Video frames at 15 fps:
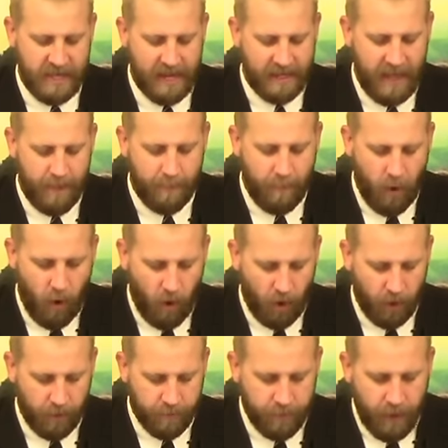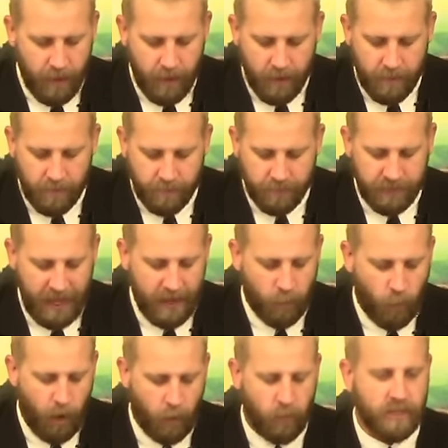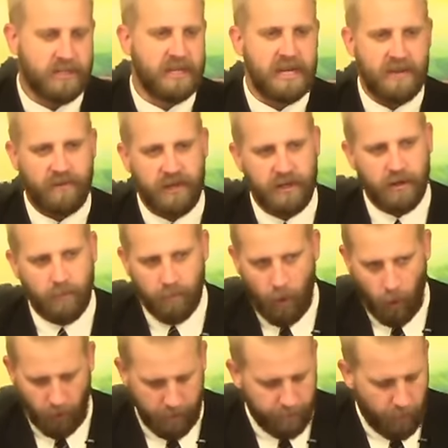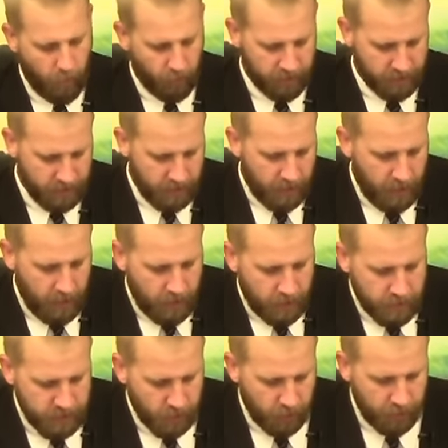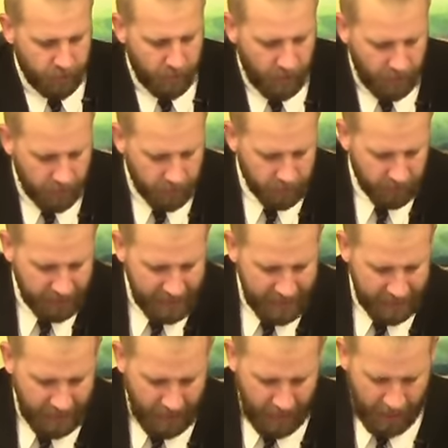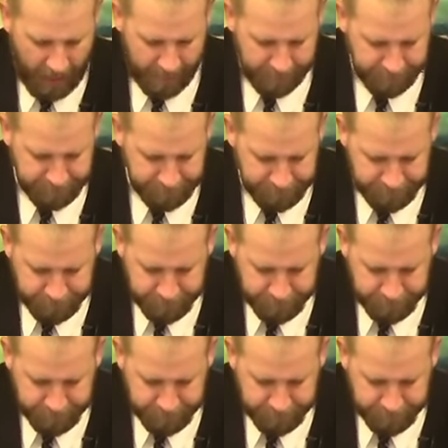on them more then what was even more important. So look at, um,